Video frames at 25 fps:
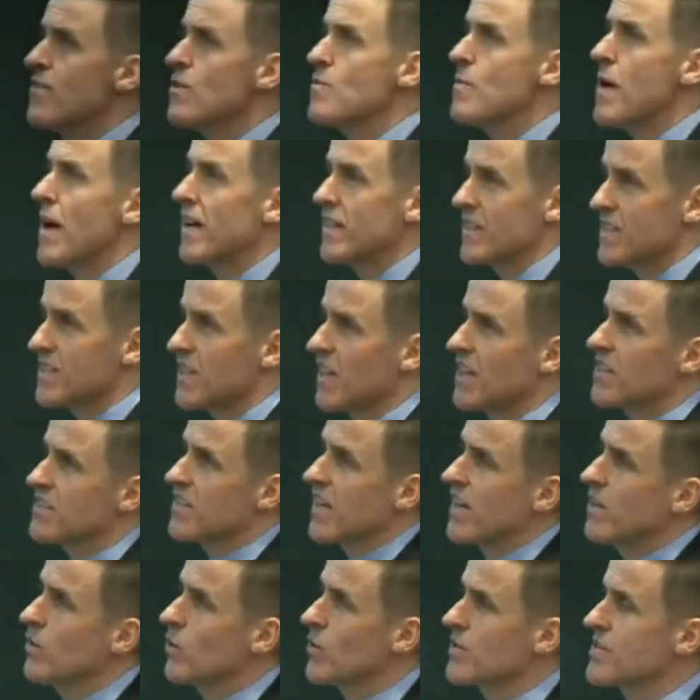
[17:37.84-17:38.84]
about
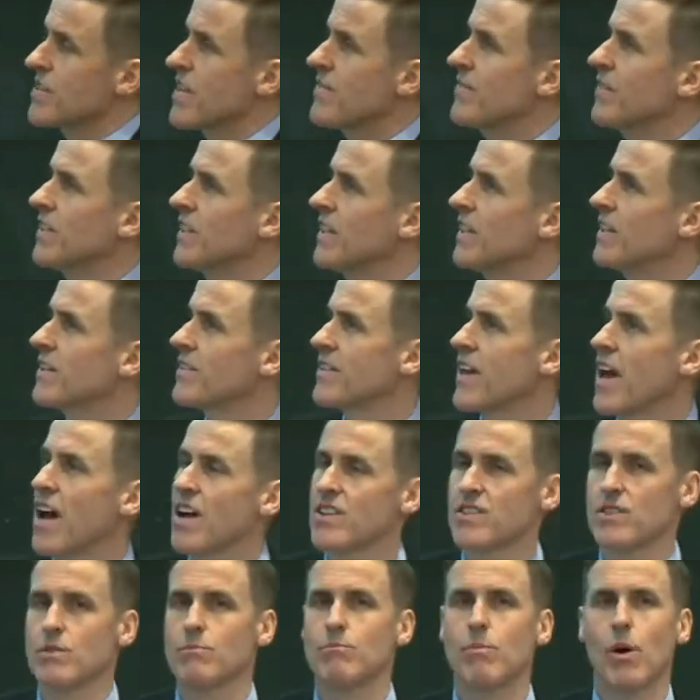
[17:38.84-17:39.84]
16 or
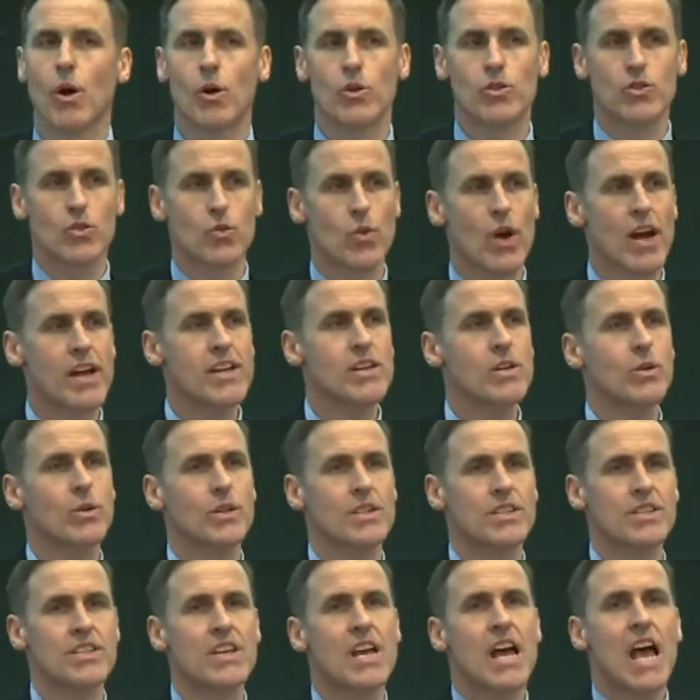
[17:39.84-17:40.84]
17,000
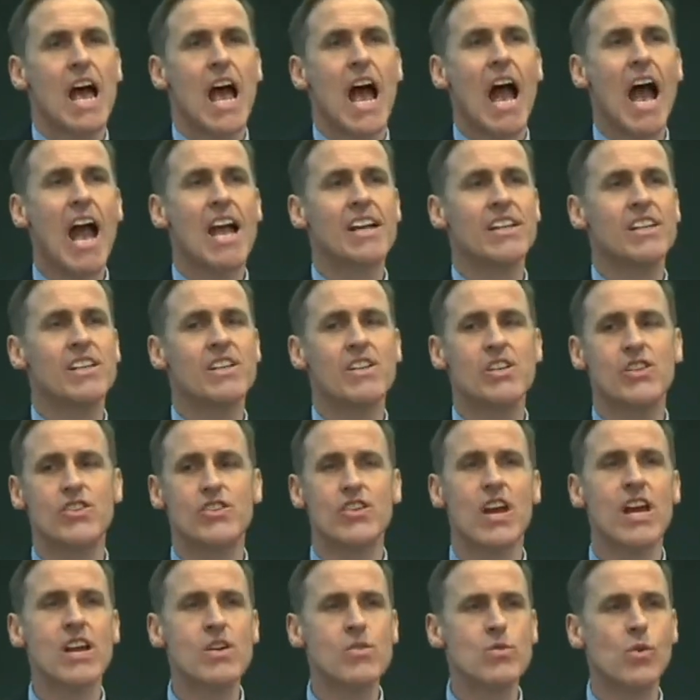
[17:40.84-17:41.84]
postgraduates, and in
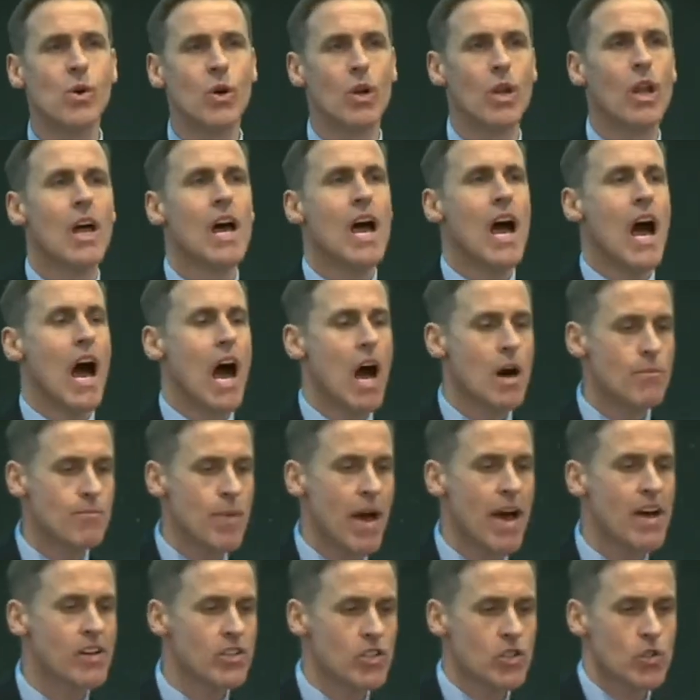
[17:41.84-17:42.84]
general,
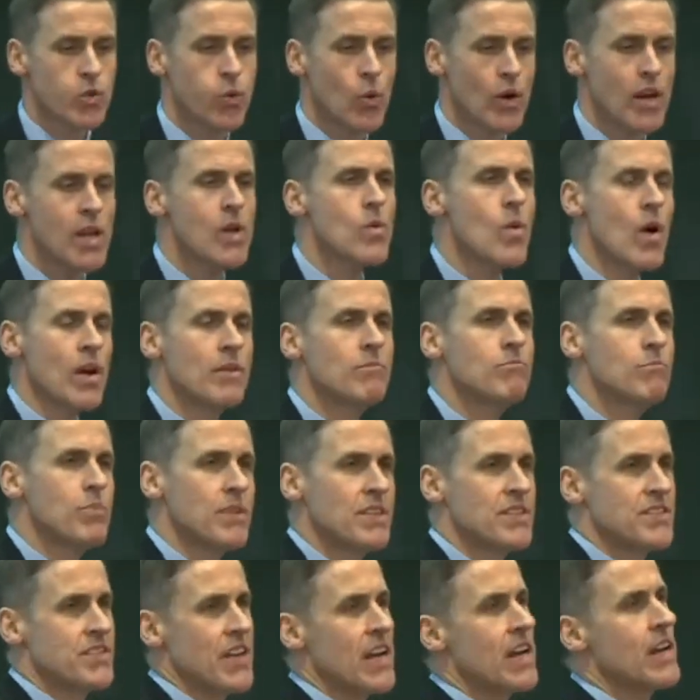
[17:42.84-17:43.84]
about
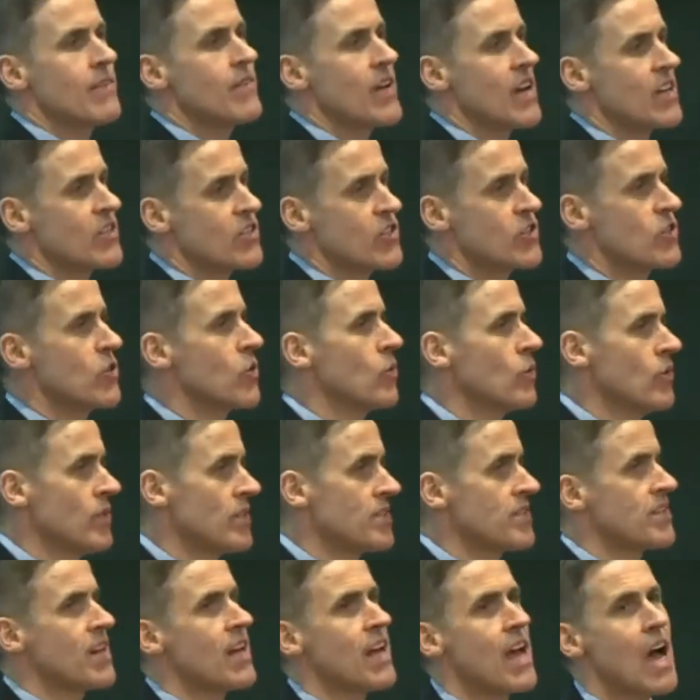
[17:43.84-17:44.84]
21% of our
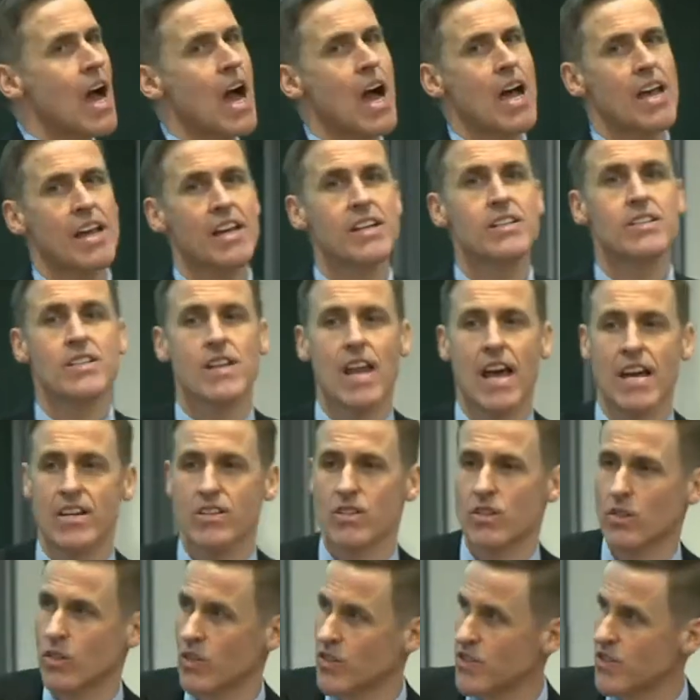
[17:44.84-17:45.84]
students are
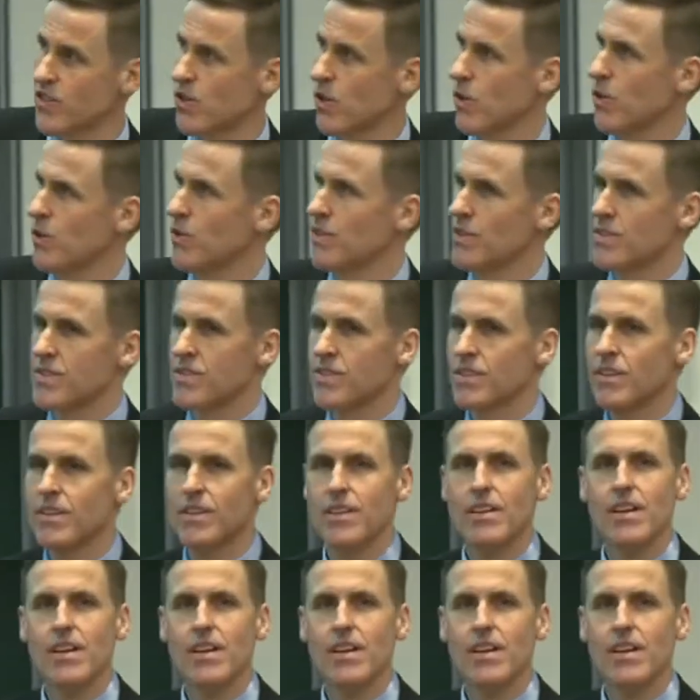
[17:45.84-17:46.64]
international students.